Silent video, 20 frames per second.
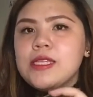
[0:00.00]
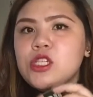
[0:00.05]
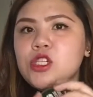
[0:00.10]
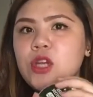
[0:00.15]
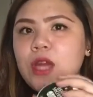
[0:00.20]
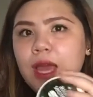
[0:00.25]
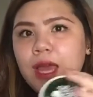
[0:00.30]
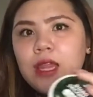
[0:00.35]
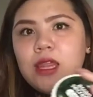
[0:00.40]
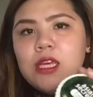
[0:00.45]

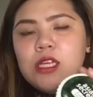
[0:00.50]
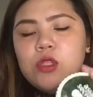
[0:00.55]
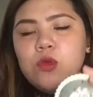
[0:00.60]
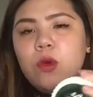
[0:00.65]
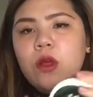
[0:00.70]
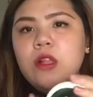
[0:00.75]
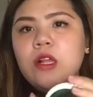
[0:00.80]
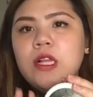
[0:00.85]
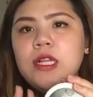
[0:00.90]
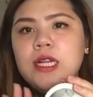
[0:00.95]
tried this
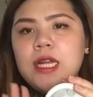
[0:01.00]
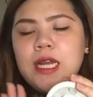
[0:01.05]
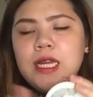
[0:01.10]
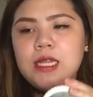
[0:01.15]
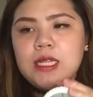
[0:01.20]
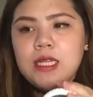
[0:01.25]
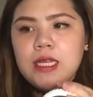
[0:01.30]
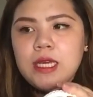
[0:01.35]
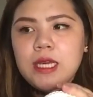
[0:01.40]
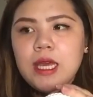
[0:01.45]
one
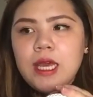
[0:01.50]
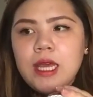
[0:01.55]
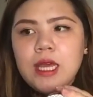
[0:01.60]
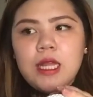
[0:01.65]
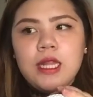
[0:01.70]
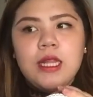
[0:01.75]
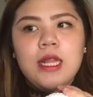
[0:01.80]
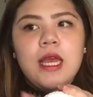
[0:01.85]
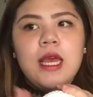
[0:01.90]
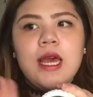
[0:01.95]
already
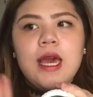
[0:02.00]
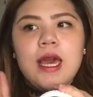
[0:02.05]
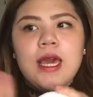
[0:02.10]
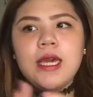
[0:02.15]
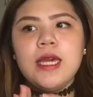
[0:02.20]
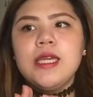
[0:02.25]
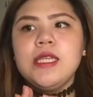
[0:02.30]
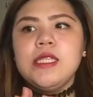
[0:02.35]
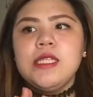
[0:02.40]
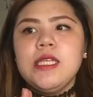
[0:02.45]
and I
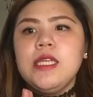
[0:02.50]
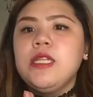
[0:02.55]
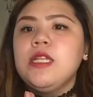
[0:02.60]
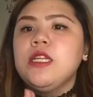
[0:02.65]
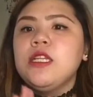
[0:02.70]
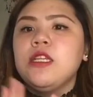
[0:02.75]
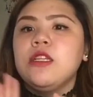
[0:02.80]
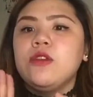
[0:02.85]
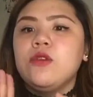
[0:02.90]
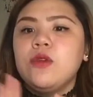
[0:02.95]
can say
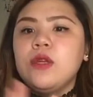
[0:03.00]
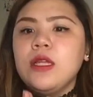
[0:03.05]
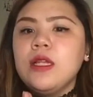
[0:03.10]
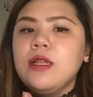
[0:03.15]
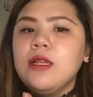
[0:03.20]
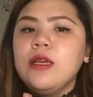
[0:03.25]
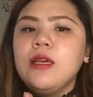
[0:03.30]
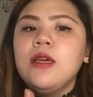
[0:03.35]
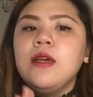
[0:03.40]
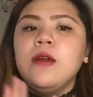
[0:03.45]
that it
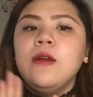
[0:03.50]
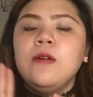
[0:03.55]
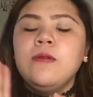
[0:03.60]
really